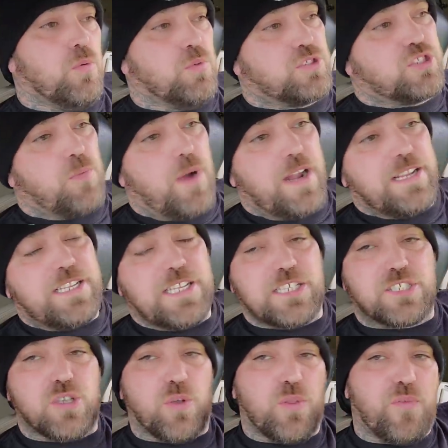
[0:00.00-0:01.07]
When somebody
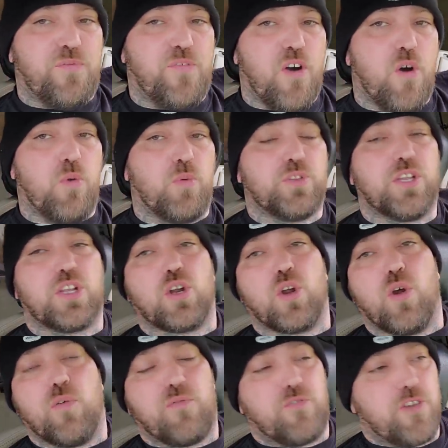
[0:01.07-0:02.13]
gets on the phone with their
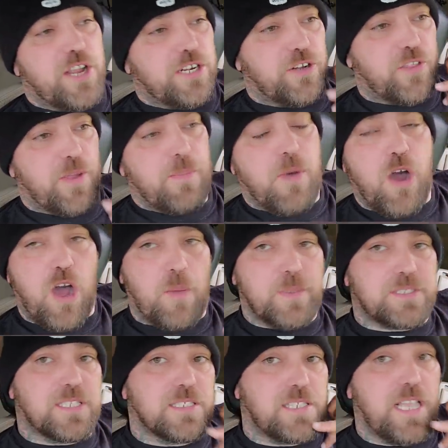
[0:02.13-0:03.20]
girlfriend or their mom
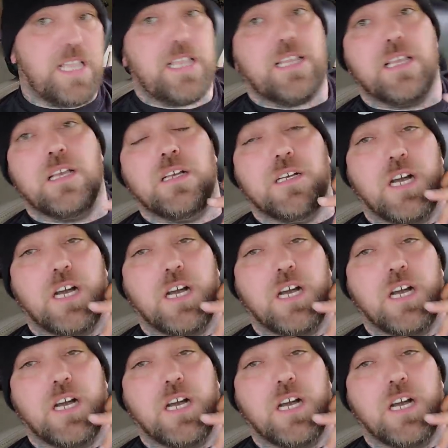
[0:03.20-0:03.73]
and says, hey,